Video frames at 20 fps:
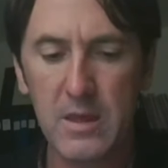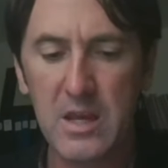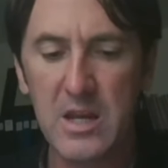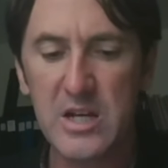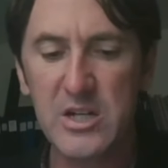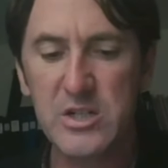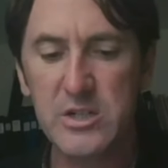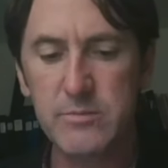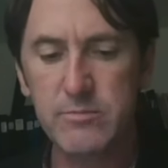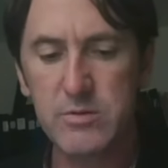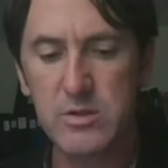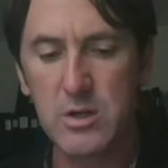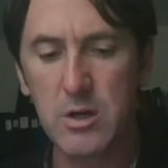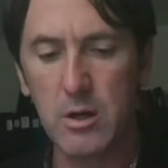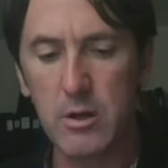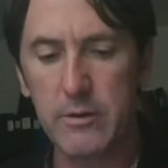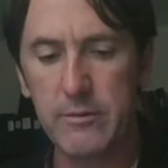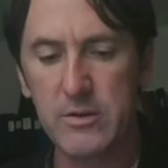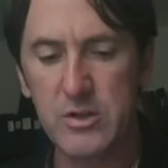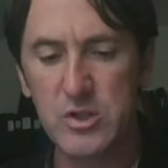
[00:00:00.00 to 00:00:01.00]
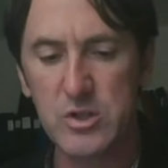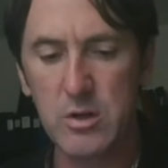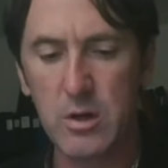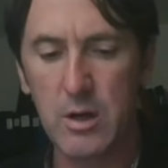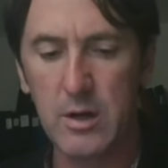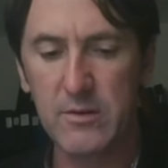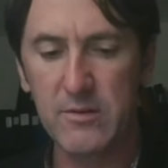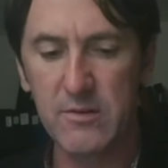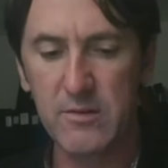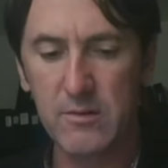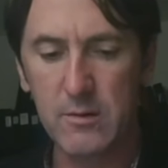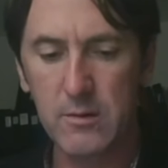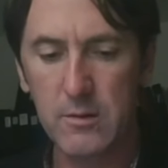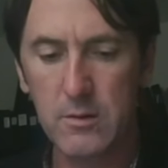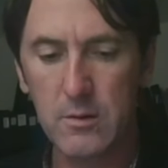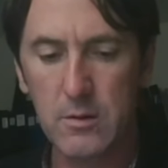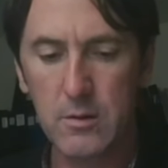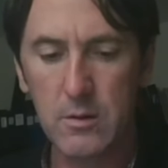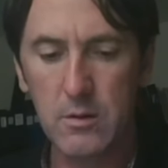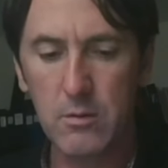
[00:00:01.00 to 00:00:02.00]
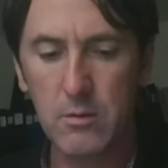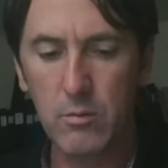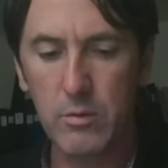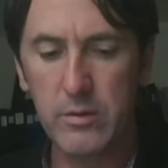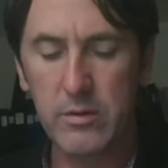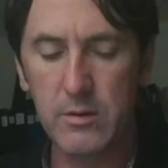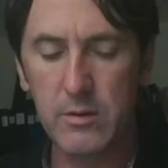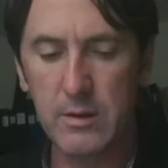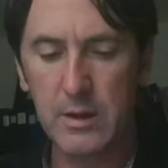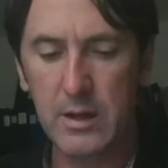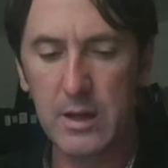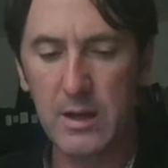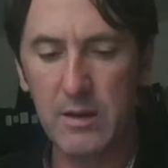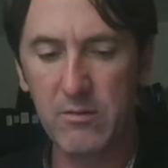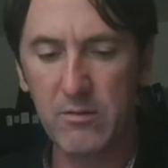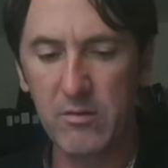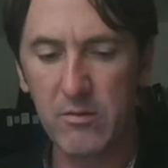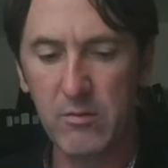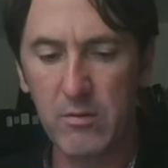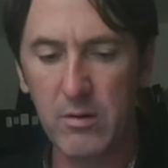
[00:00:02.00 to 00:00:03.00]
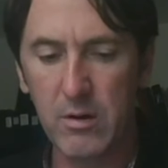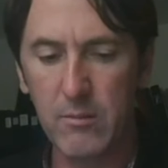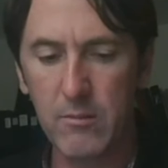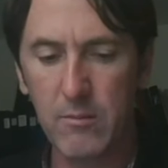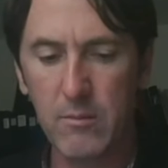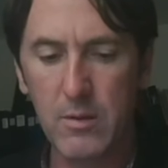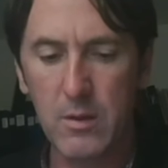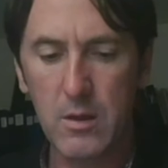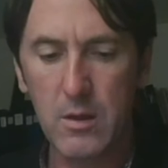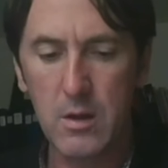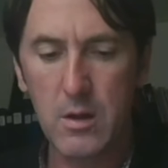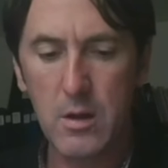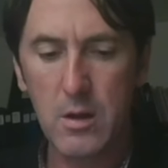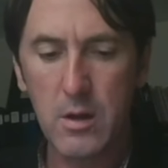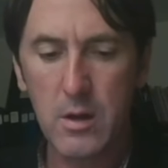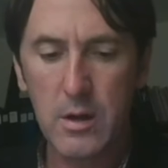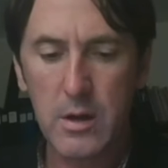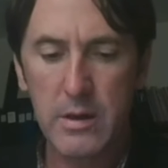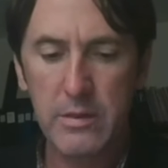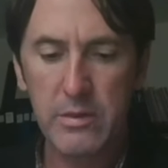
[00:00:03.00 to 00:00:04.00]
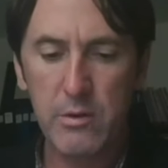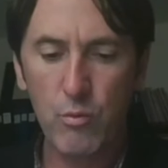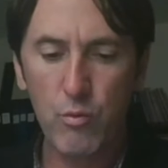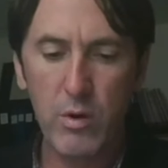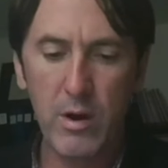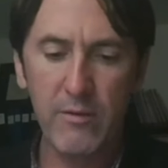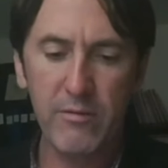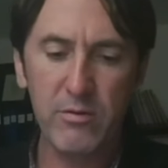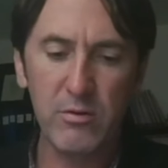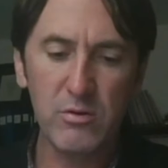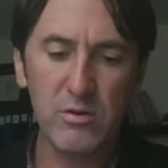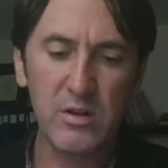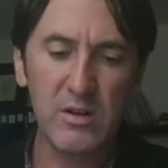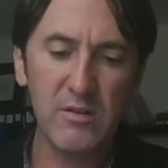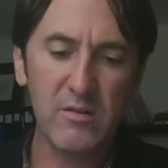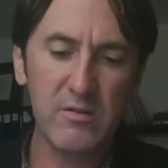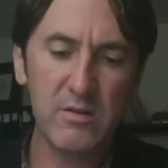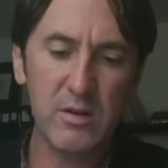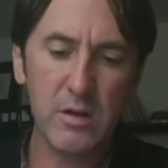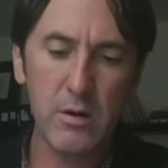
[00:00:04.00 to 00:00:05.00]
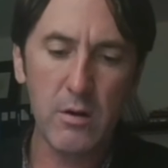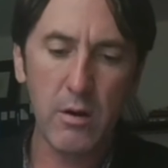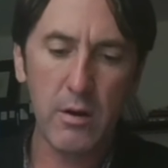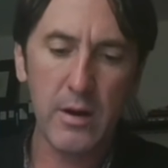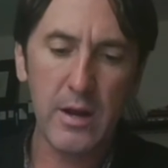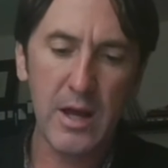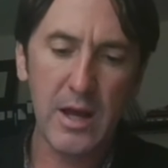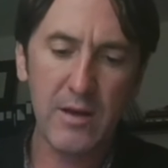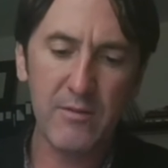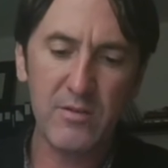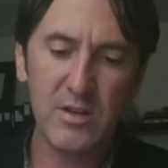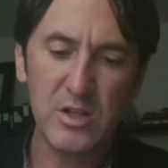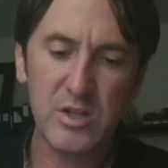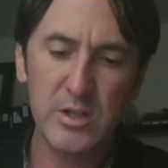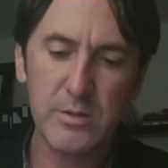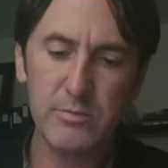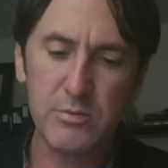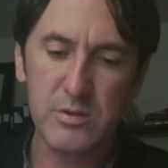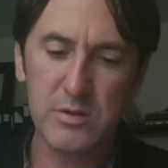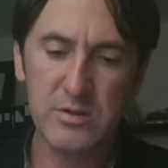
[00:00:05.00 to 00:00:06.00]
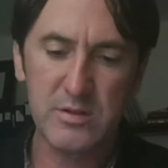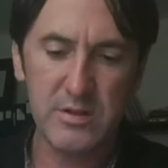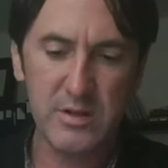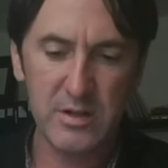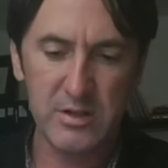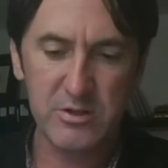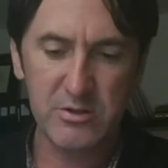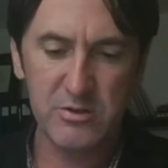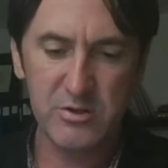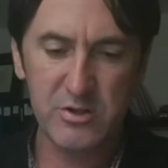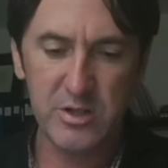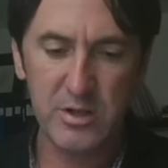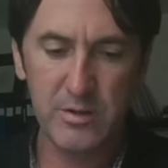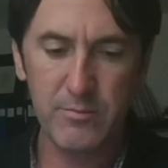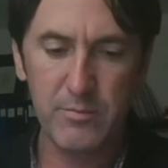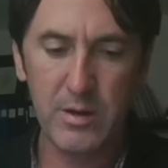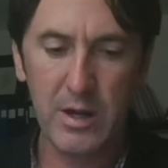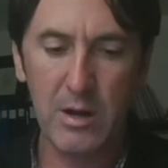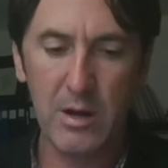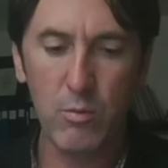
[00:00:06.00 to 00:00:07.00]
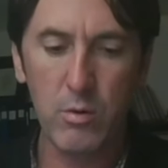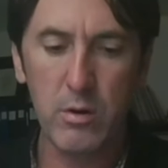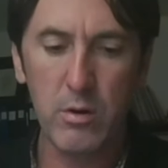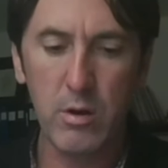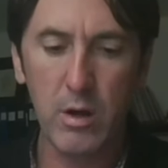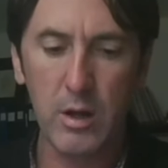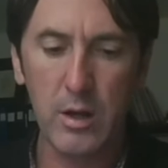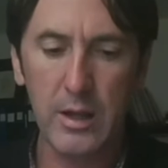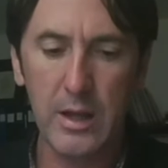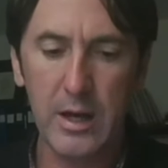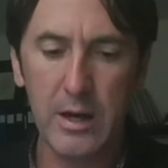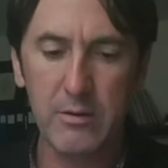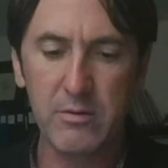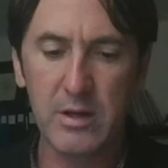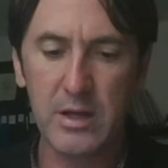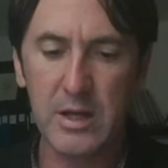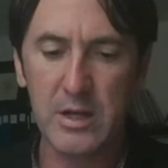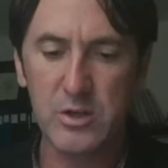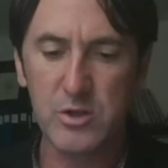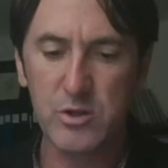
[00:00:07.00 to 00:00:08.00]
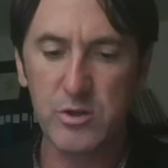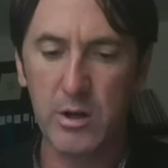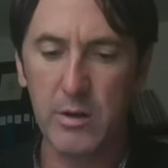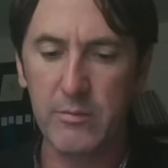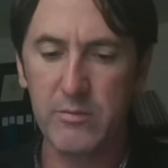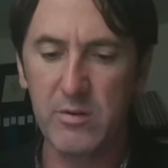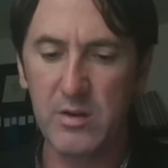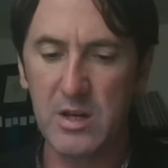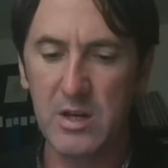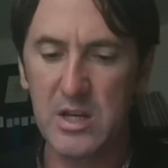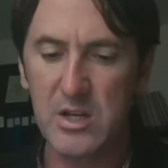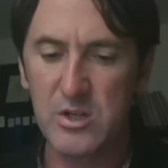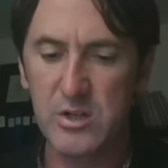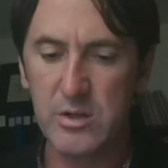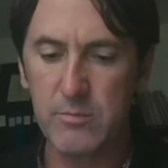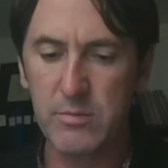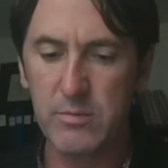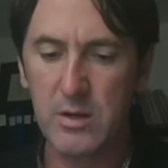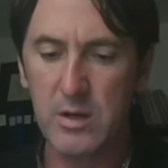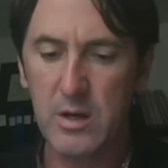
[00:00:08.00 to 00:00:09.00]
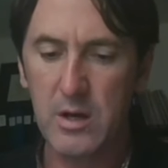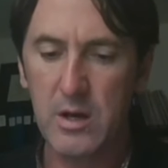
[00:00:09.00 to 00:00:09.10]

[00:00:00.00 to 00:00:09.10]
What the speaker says: Egypt's calling the shots within the Gaza Strip. The refugees did not have Egyptian citizenship and were not allowed to get jobs in Egypt.